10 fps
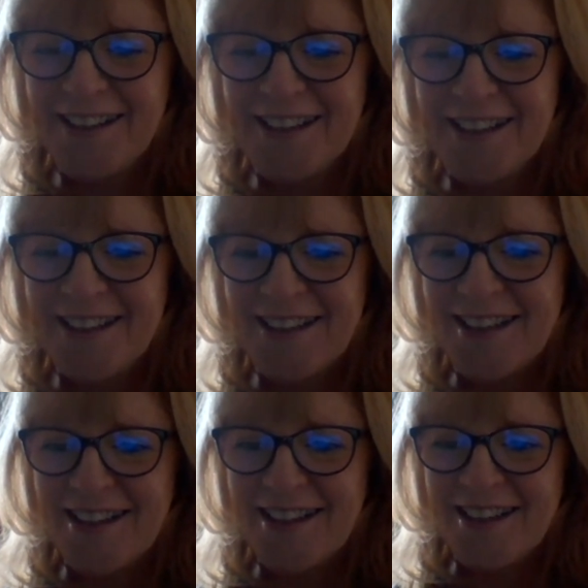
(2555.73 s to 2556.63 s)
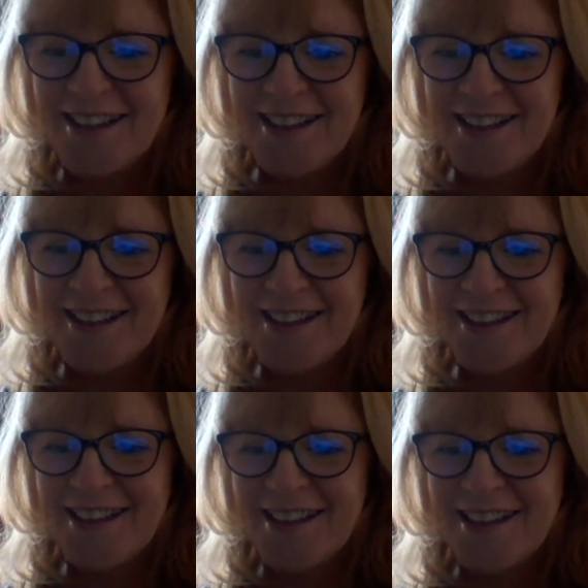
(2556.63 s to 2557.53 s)

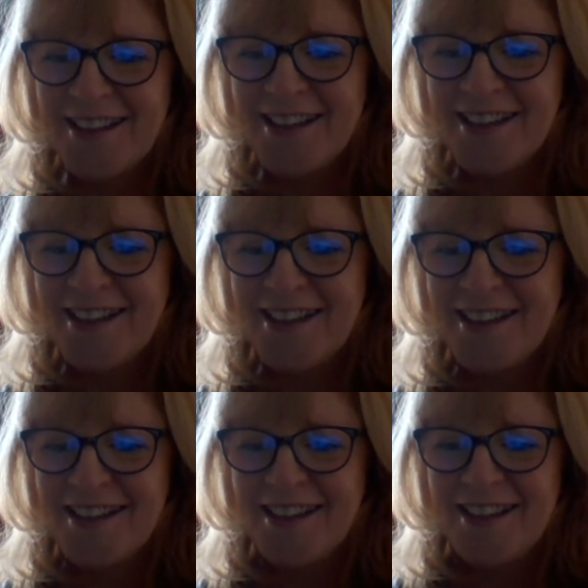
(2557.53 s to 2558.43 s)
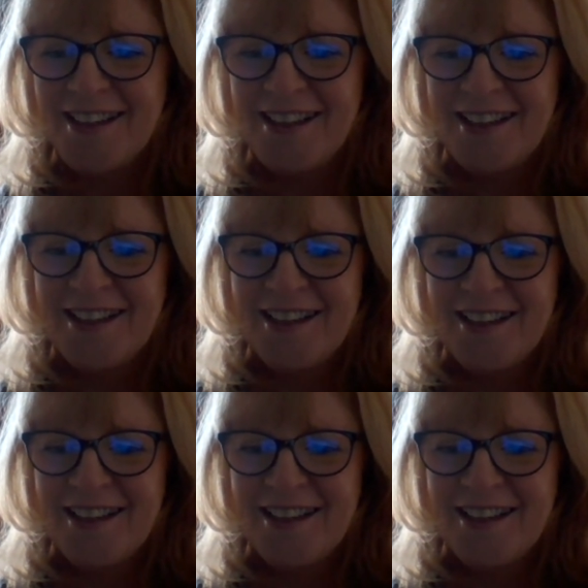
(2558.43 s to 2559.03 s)
(silent)